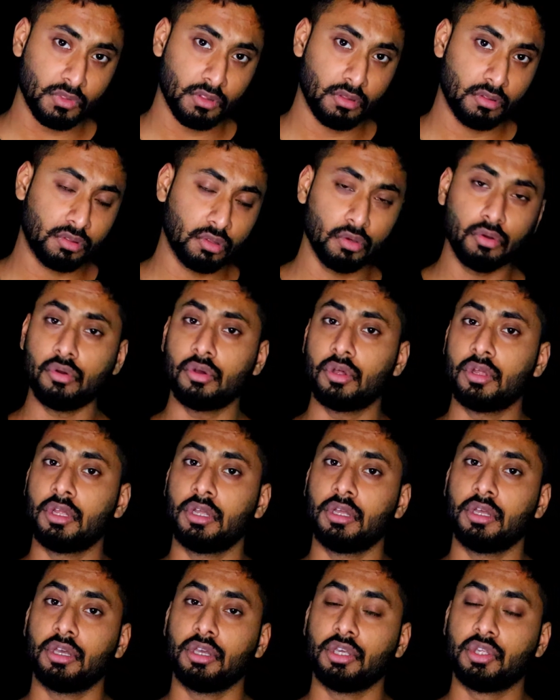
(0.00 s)
So
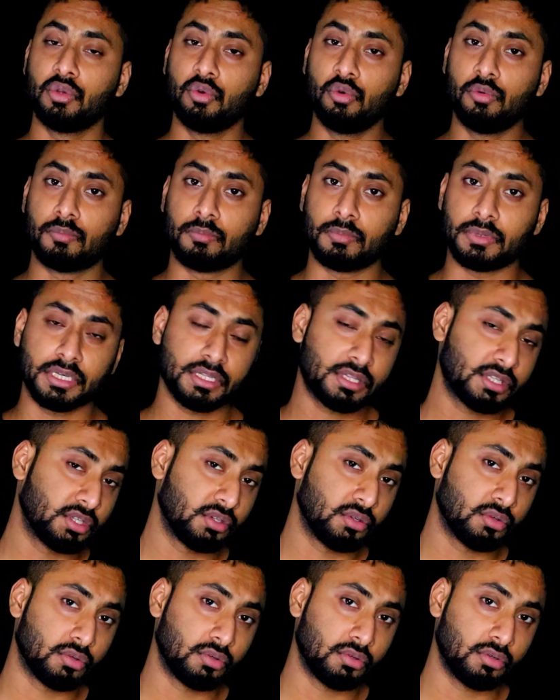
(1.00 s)
you must
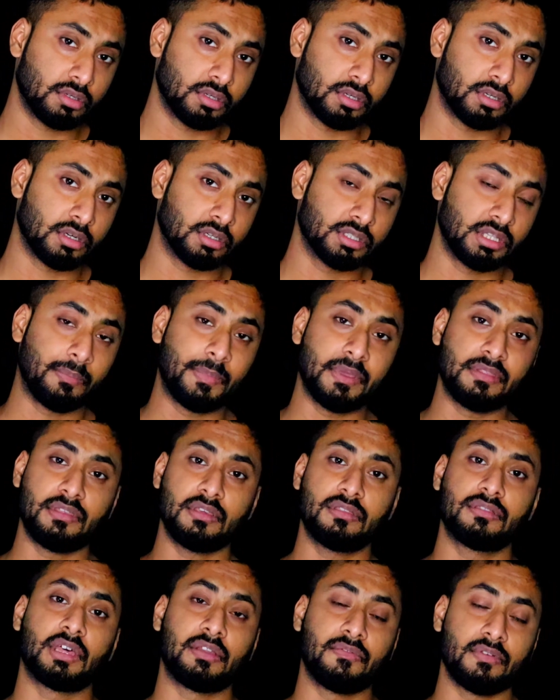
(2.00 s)
know the
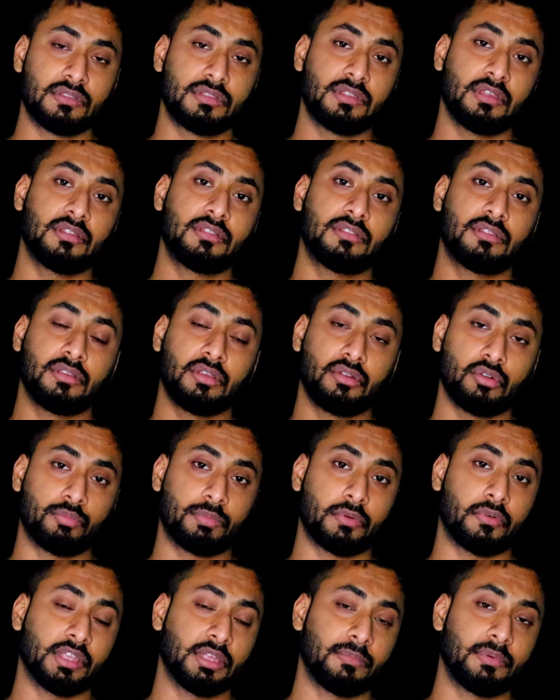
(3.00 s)
basic services
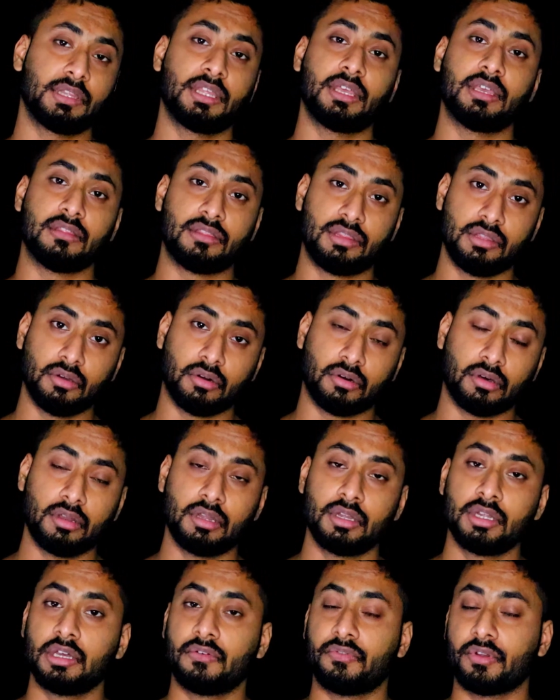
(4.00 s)
provided by the Azure.
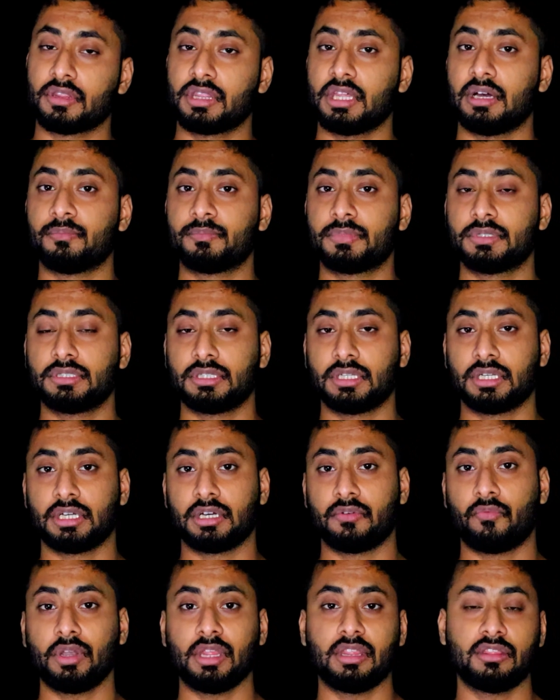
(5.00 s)
For example,
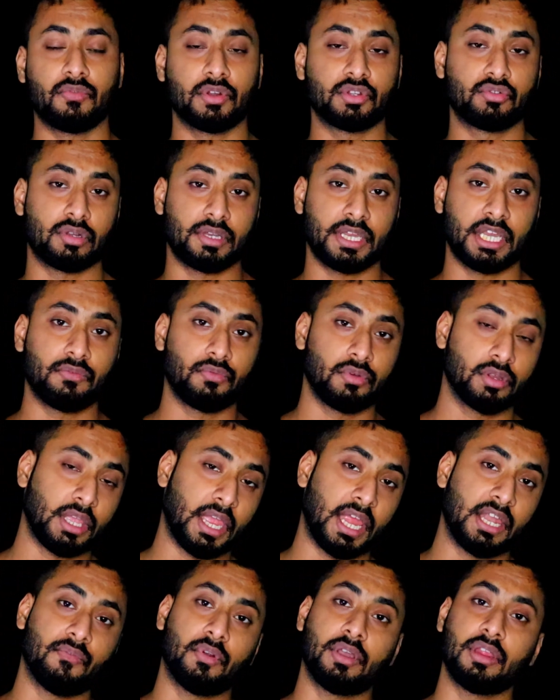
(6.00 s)
what is virtual network
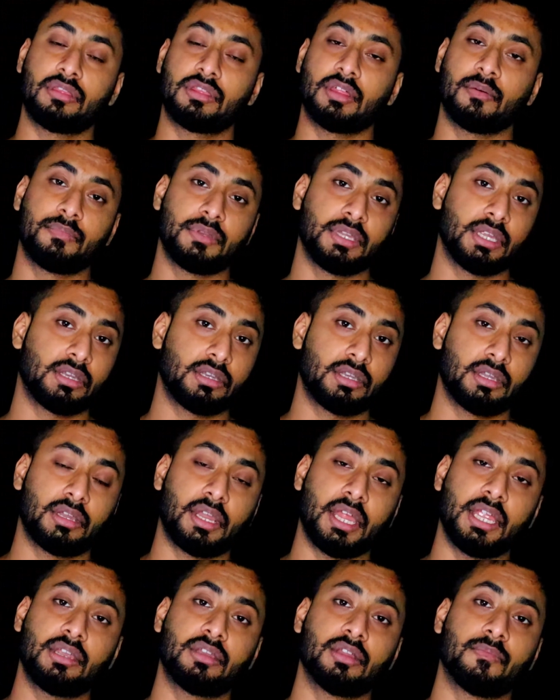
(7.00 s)
and what is subnet,
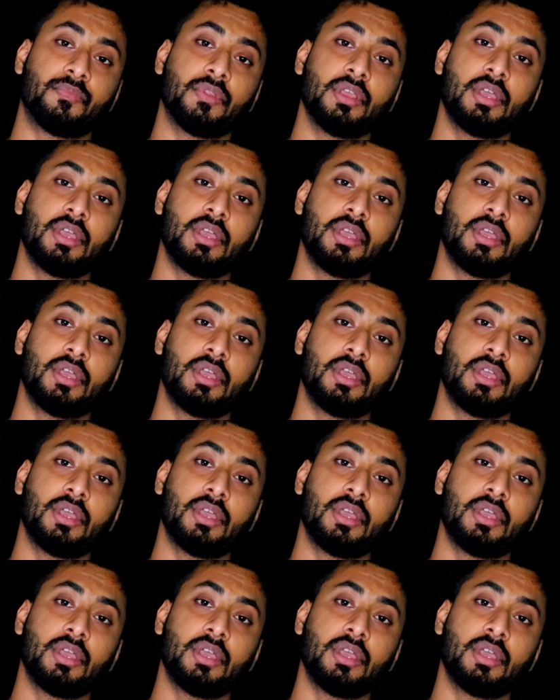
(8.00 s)
right?